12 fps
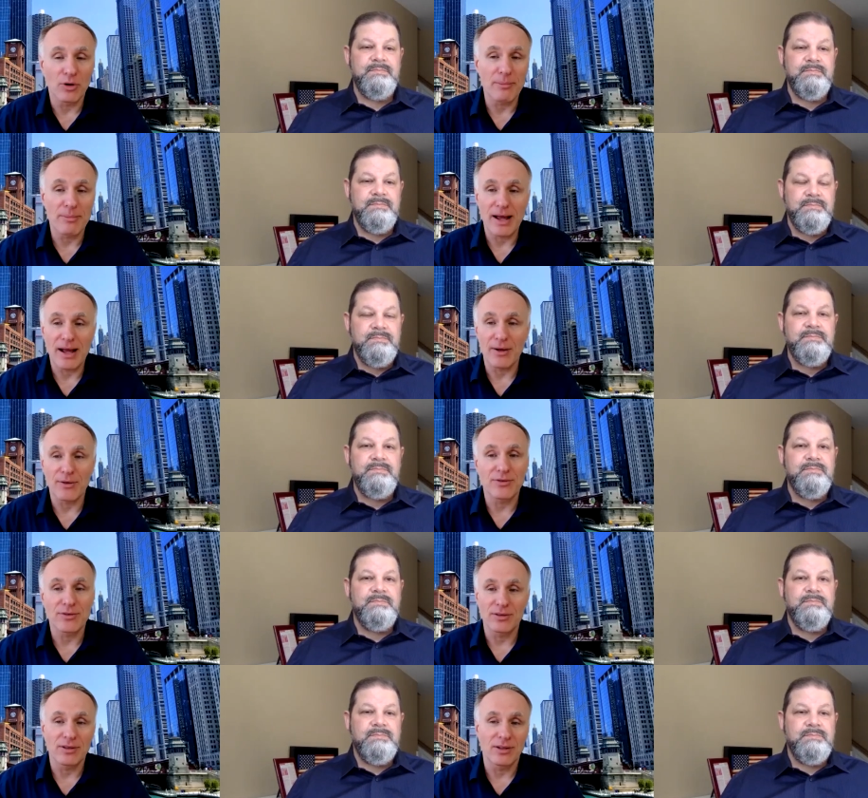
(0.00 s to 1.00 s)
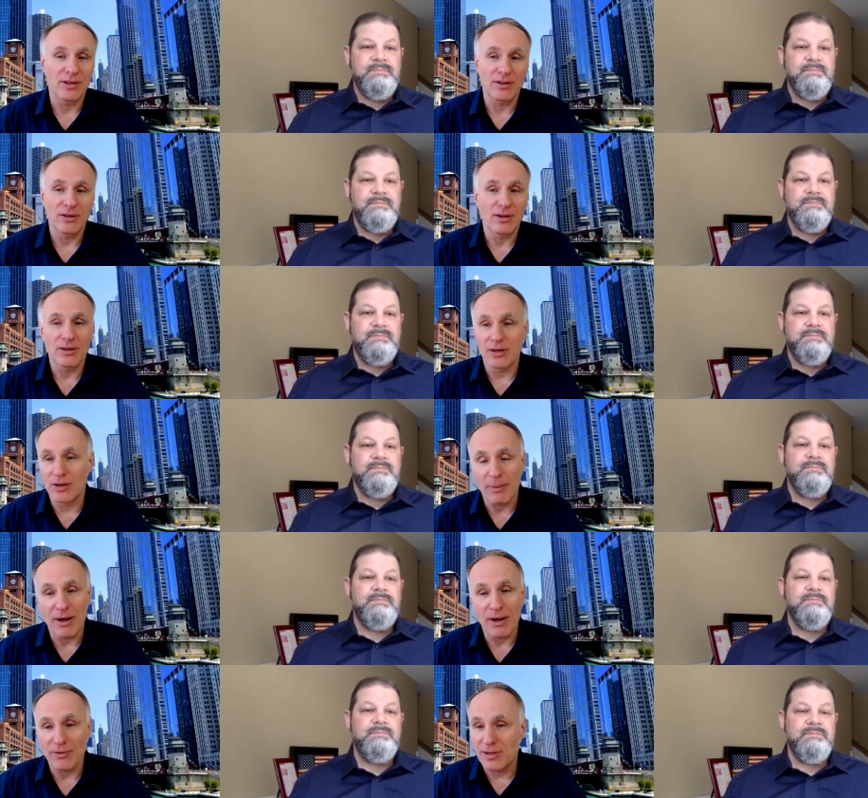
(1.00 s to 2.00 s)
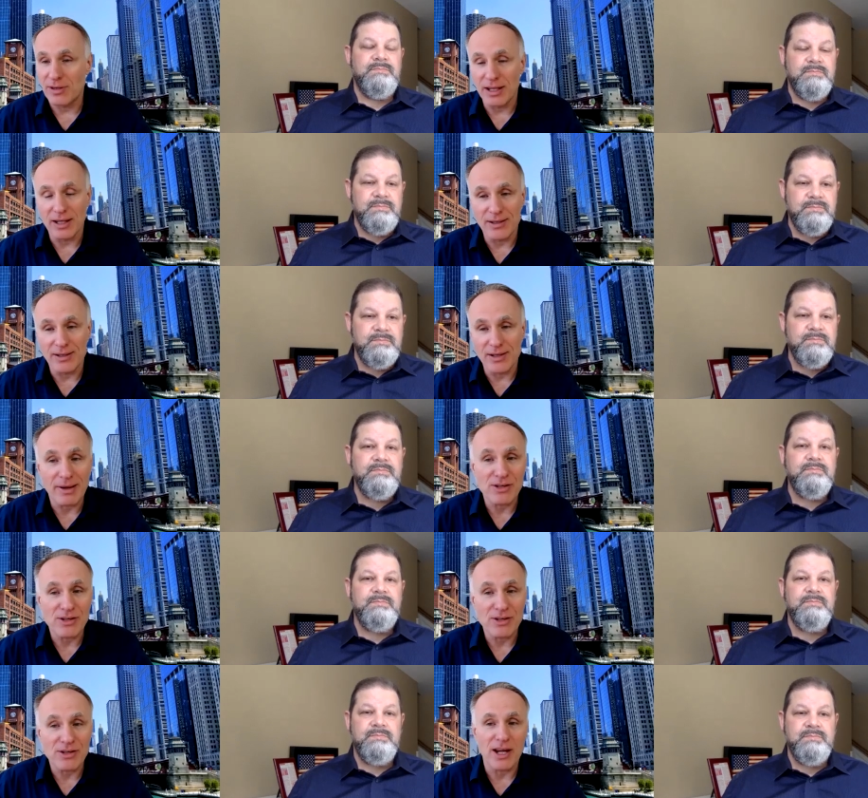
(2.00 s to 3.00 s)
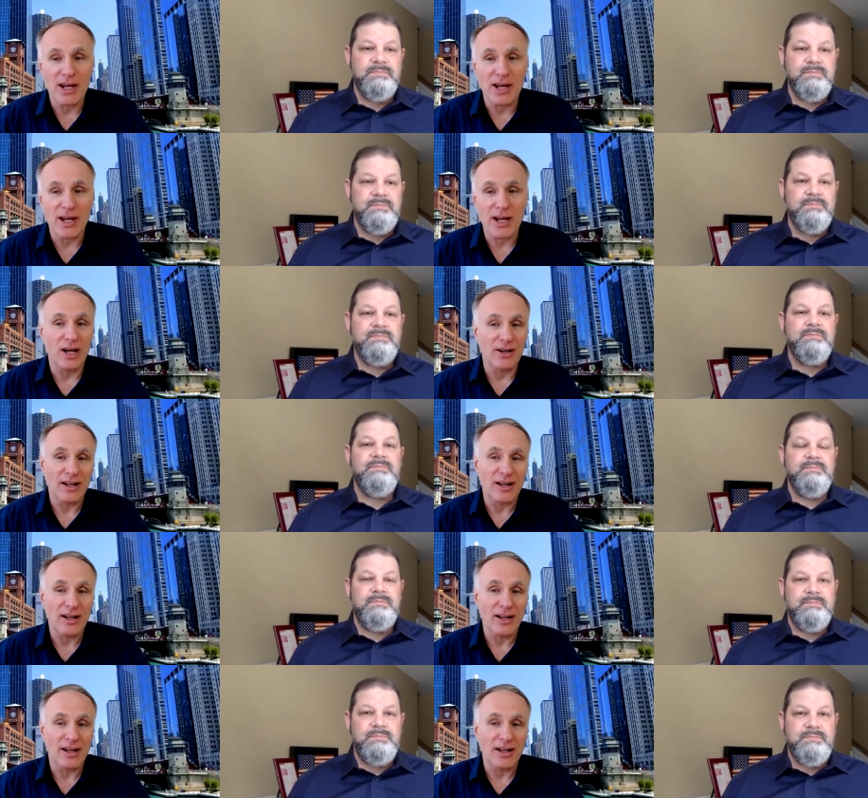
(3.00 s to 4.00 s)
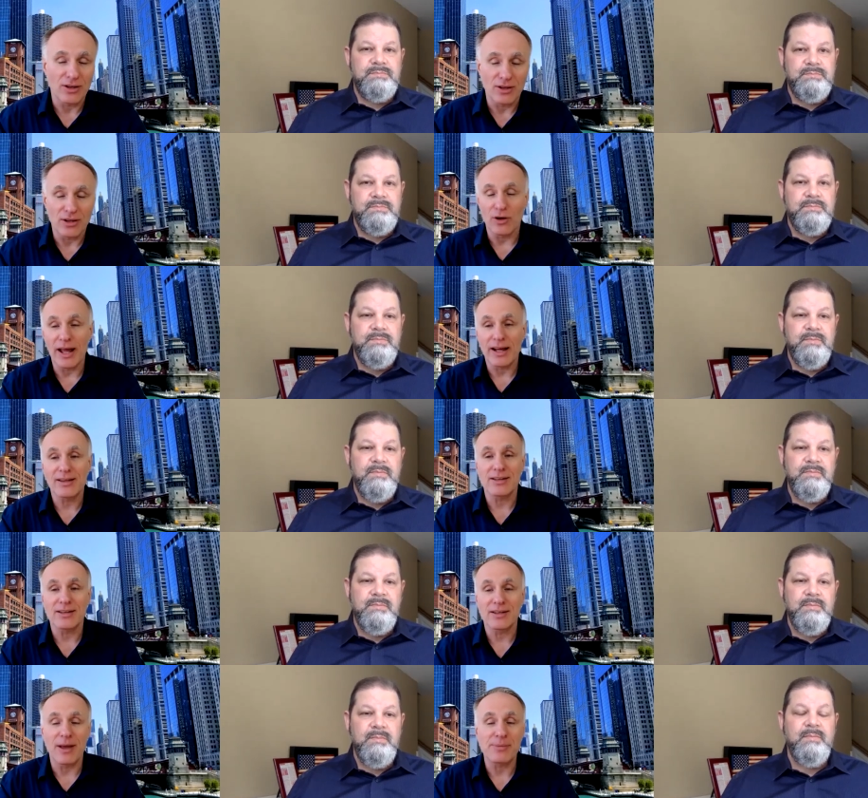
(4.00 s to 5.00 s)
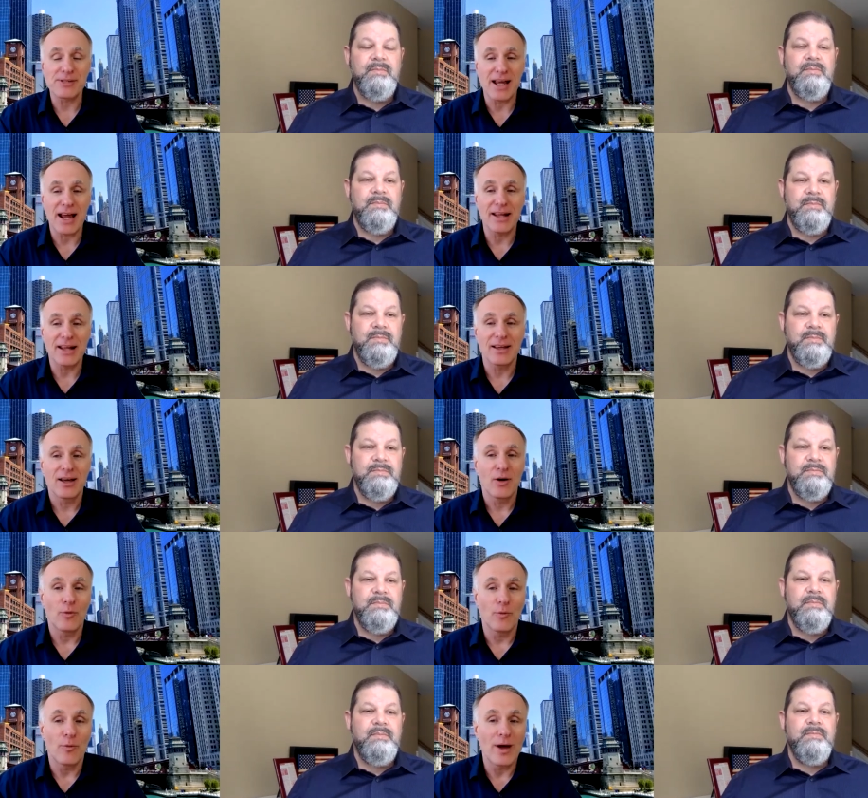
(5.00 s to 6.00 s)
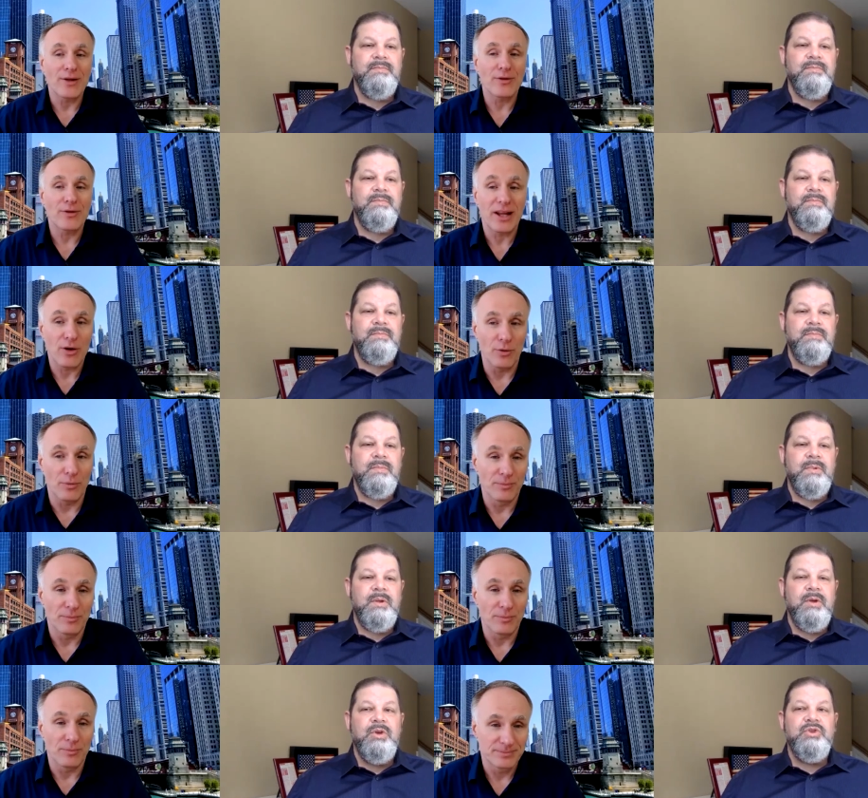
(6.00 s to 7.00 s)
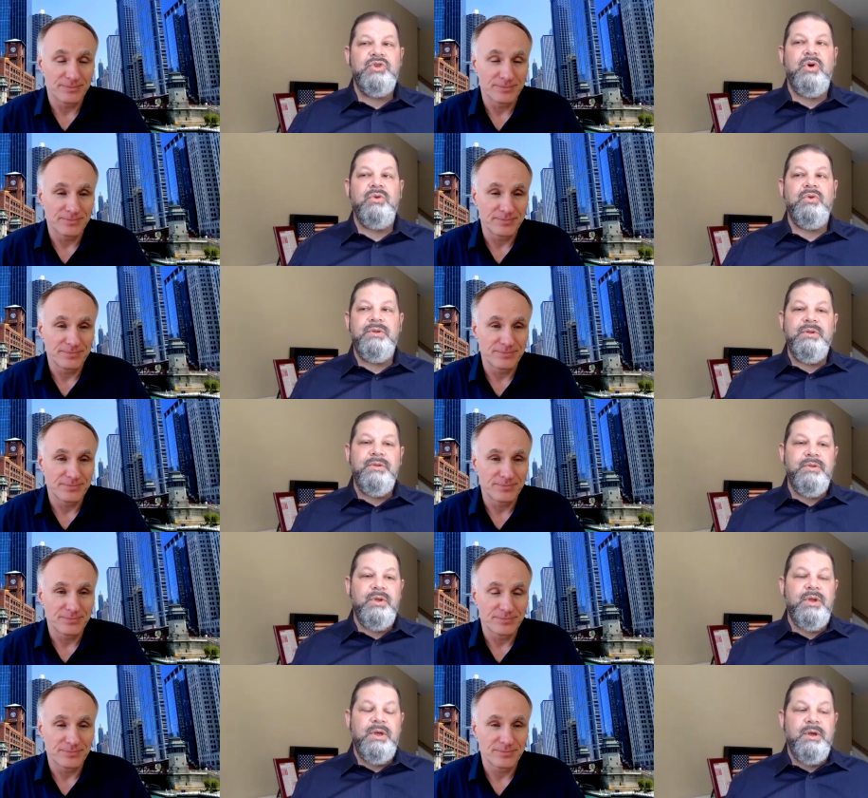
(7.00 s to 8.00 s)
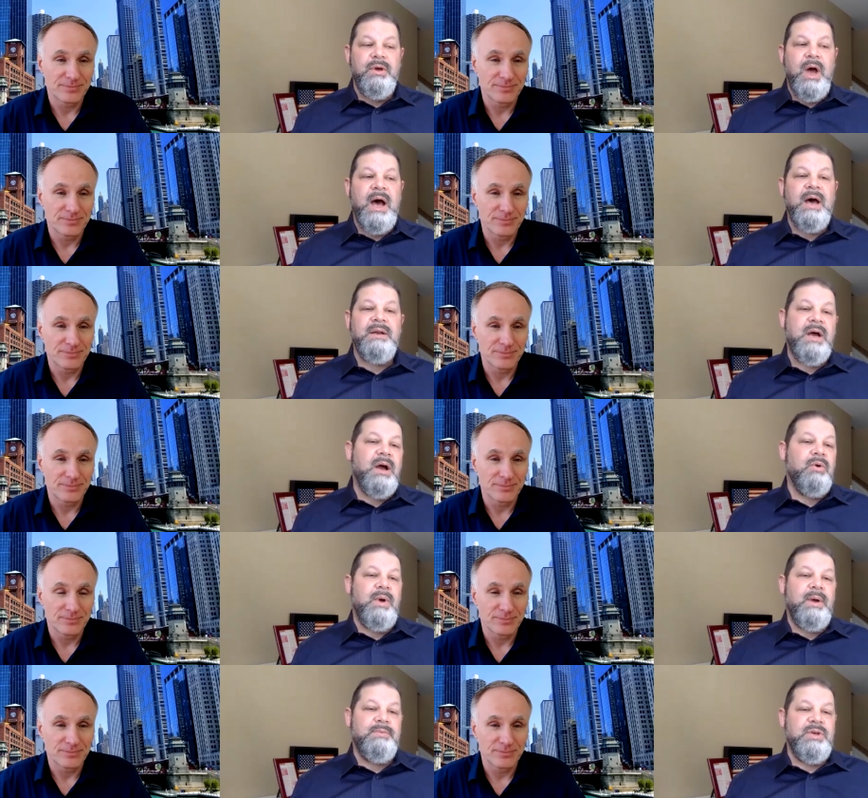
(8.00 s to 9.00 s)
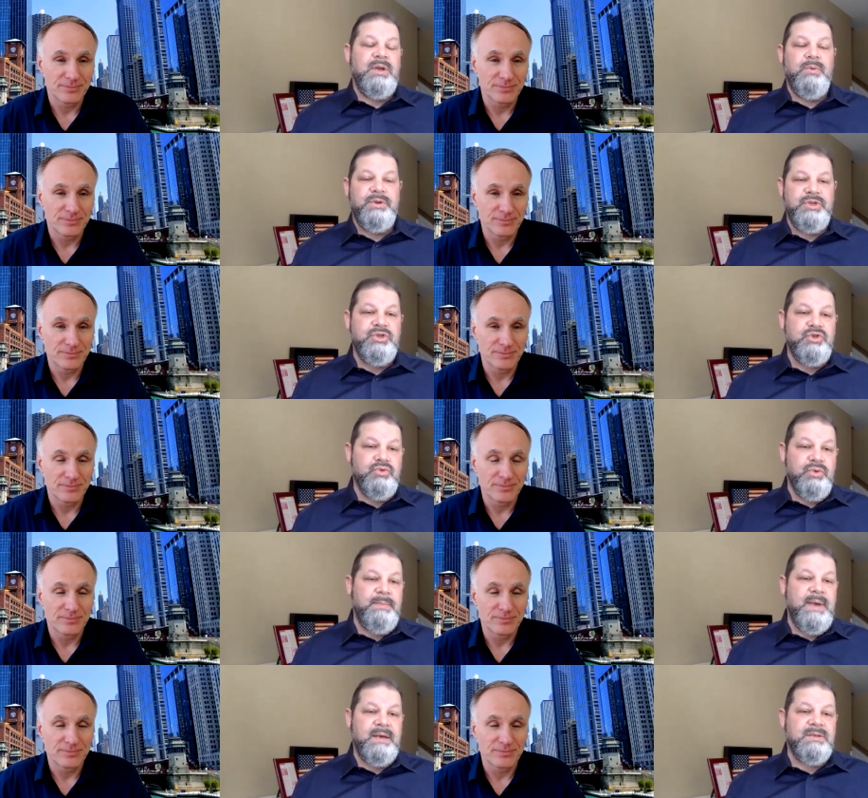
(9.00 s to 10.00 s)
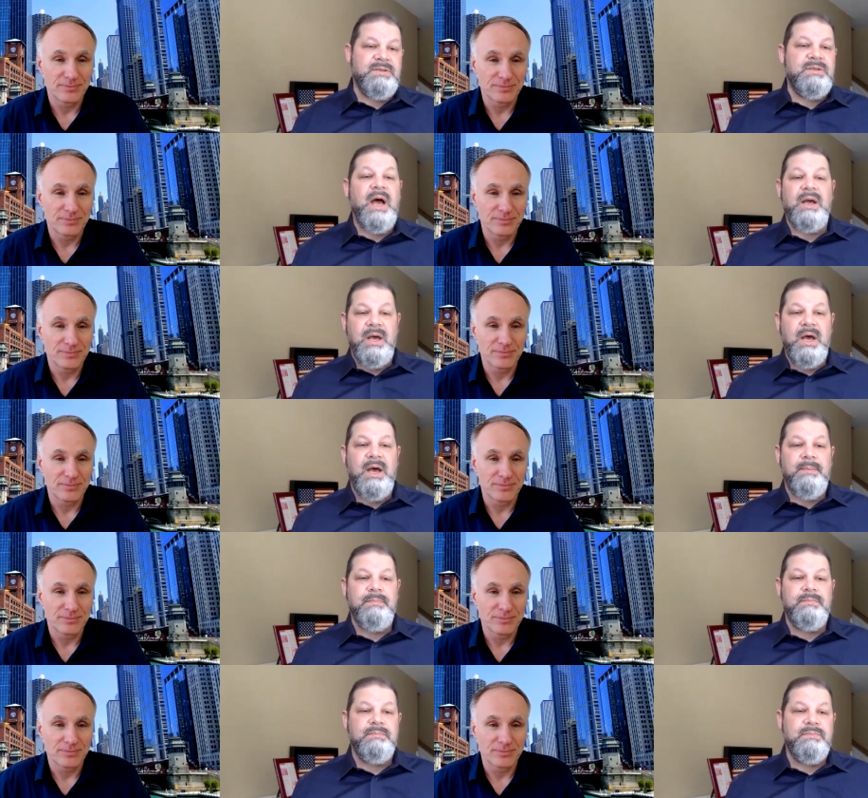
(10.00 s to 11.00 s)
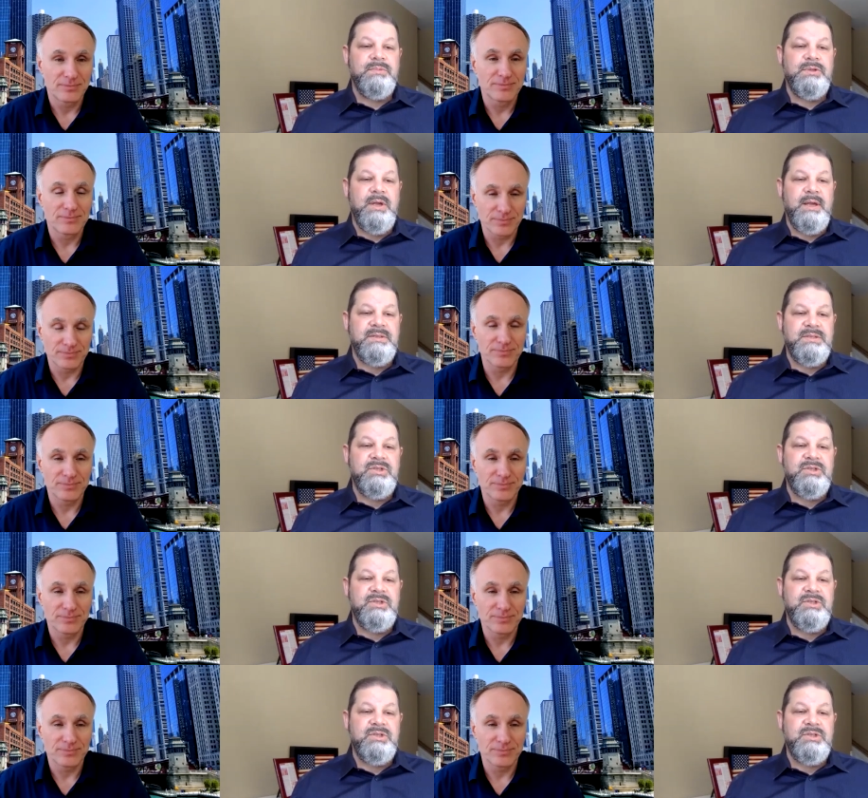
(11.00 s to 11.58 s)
Speaker 1: about you, you know about the Dream Exchange, other than the Connect website,
Speaker 2: where do they go? So on our website, which is dreamx.com, it's